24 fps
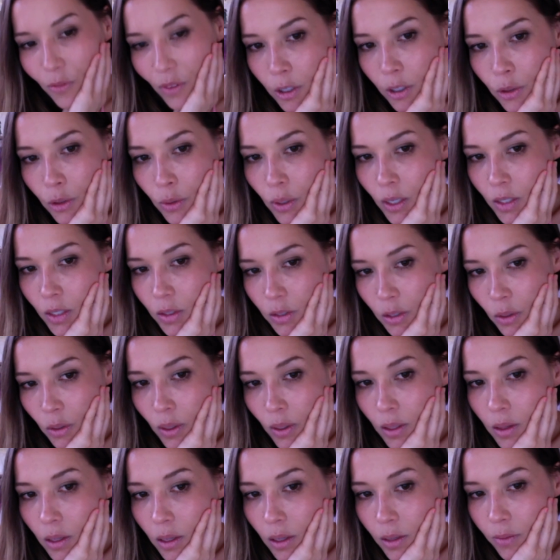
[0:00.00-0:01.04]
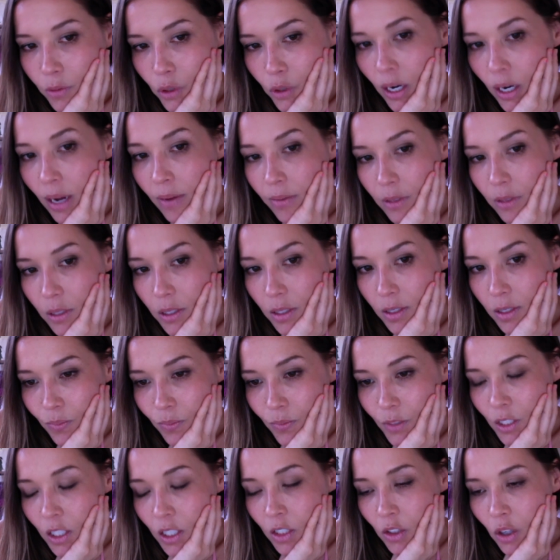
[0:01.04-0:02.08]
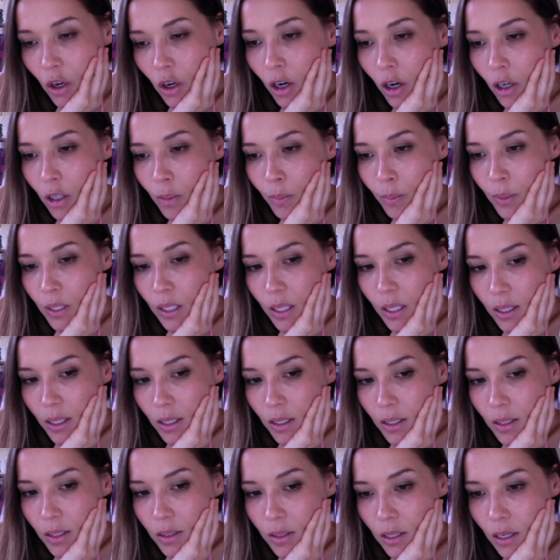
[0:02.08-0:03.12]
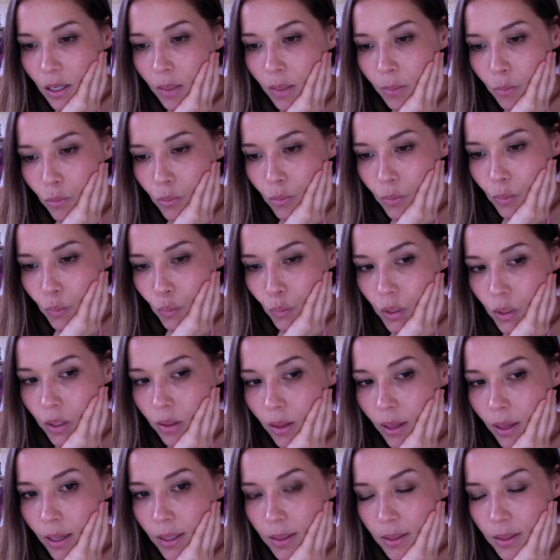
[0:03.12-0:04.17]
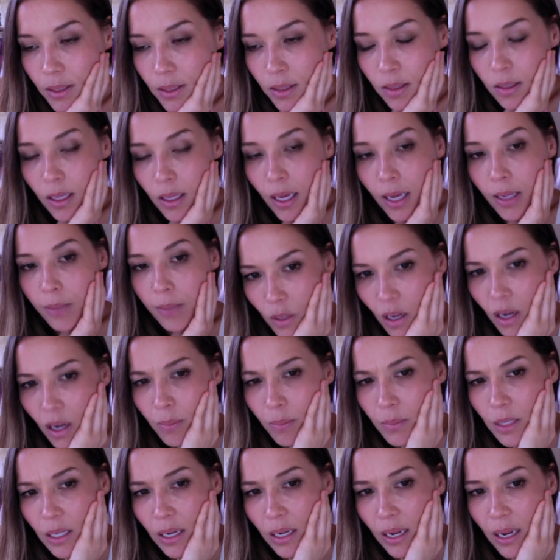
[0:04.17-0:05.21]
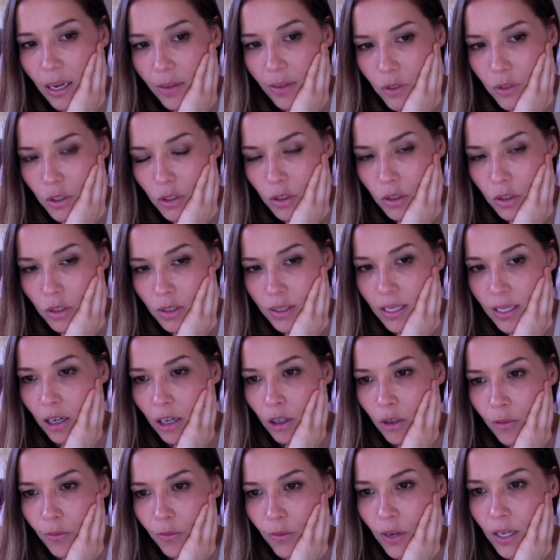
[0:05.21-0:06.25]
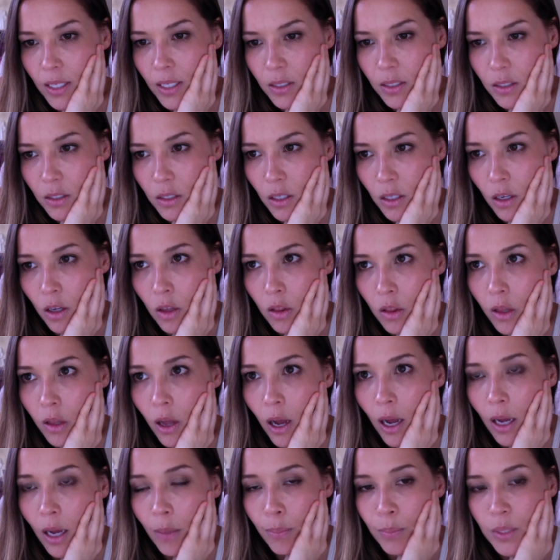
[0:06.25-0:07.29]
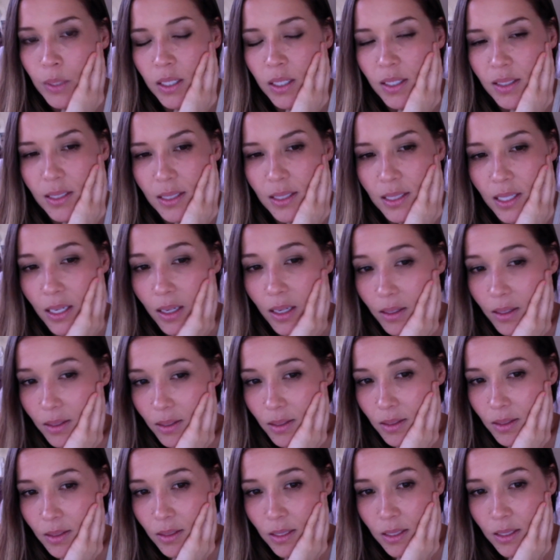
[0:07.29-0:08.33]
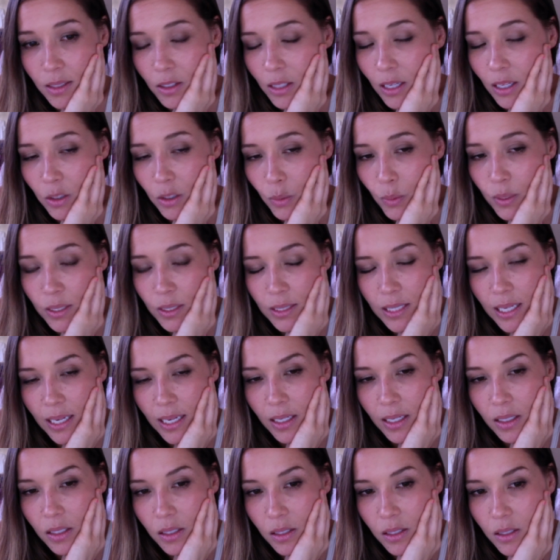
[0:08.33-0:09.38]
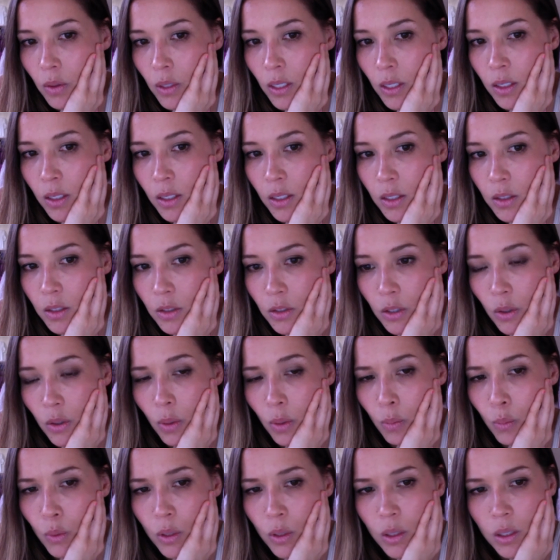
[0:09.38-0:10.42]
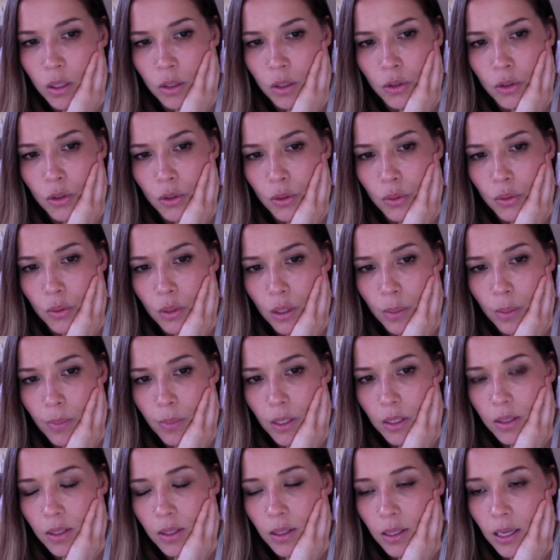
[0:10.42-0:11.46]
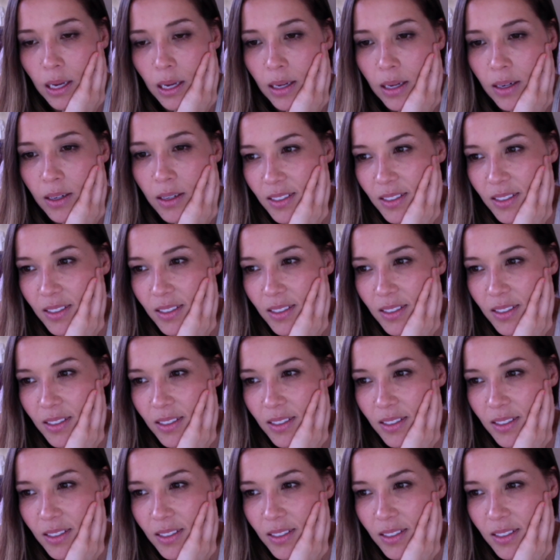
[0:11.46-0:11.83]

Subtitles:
You guys know I love traveling. It's hard because I'm realizing that I'm gonna have to sacrifice a lot because that's what it takes. And so I'm willing to commit to that.